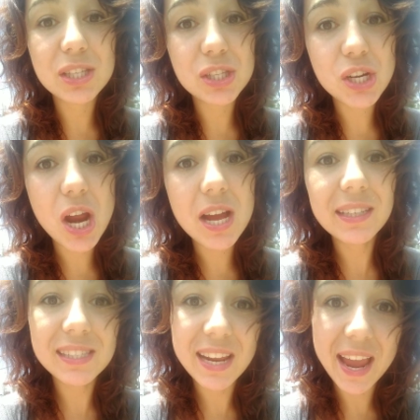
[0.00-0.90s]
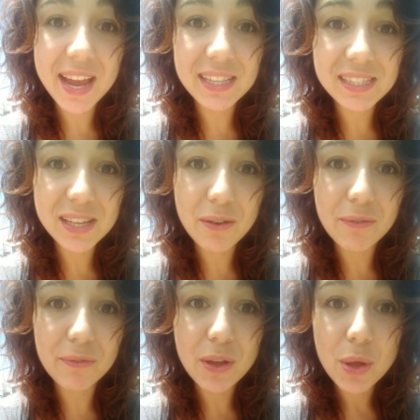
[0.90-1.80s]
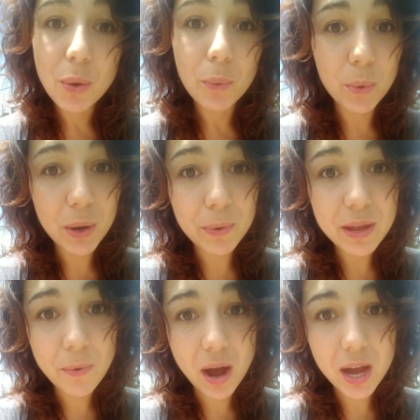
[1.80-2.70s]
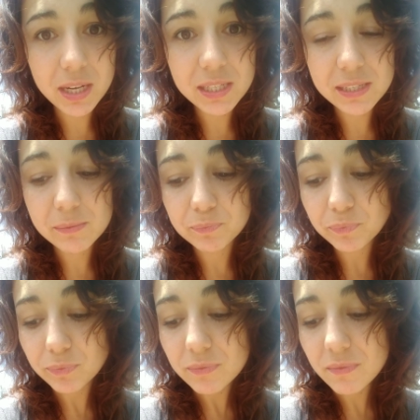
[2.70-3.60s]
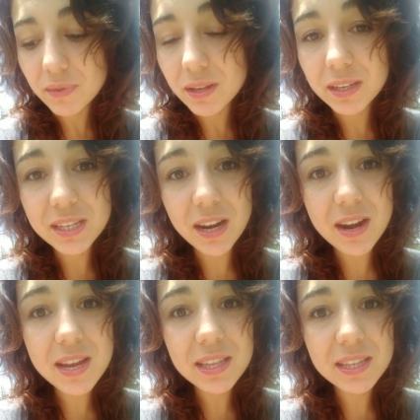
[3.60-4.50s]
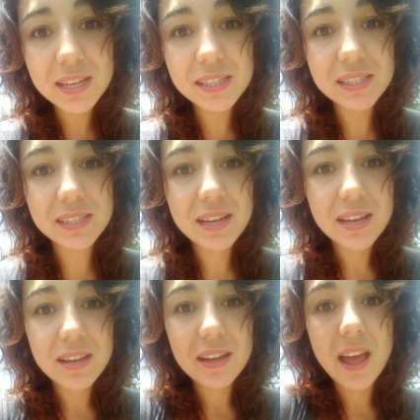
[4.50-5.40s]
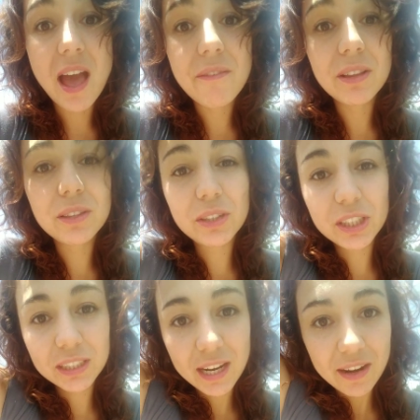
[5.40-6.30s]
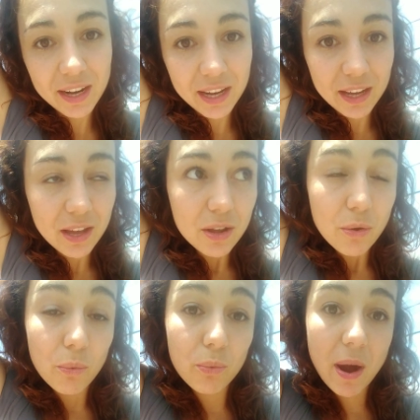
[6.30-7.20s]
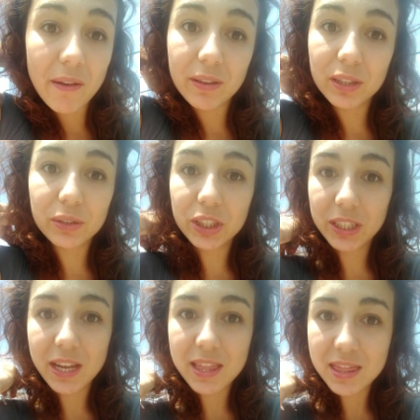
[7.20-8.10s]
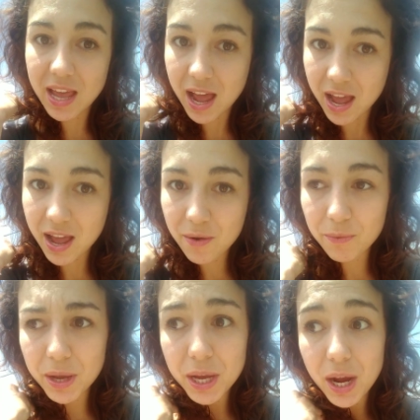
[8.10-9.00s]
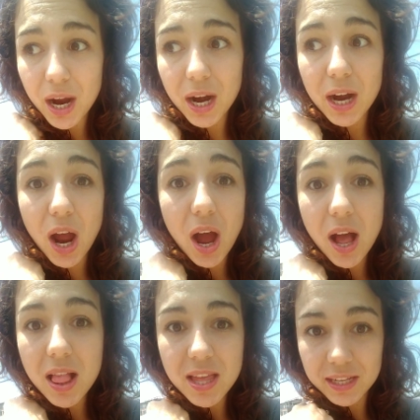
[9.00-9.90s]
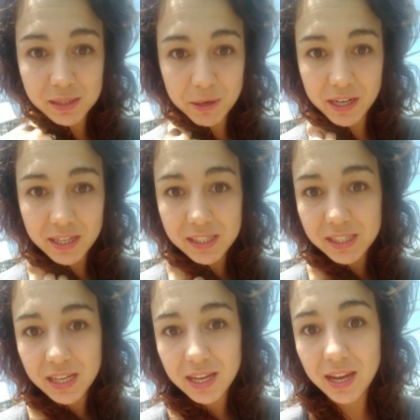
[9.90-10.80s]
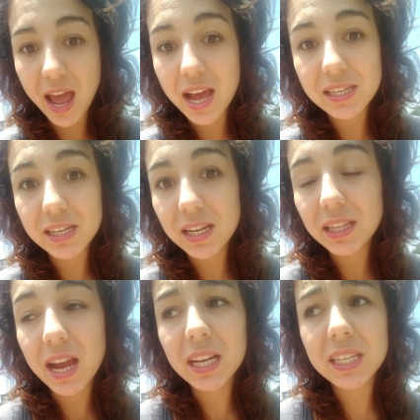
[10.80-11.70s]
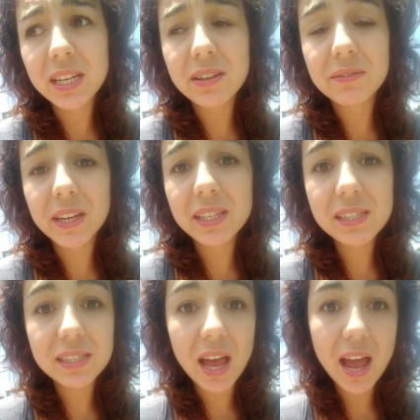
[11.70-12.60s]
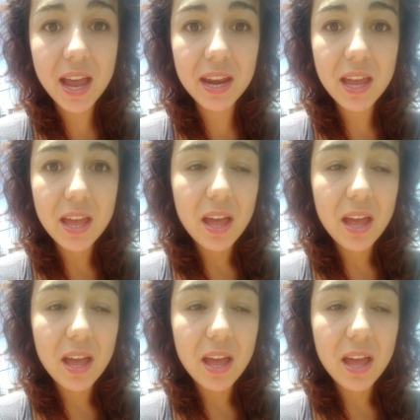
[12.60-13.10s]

strong stance of what we want during this evolutionary revolution that we are all experiencing as a collective inside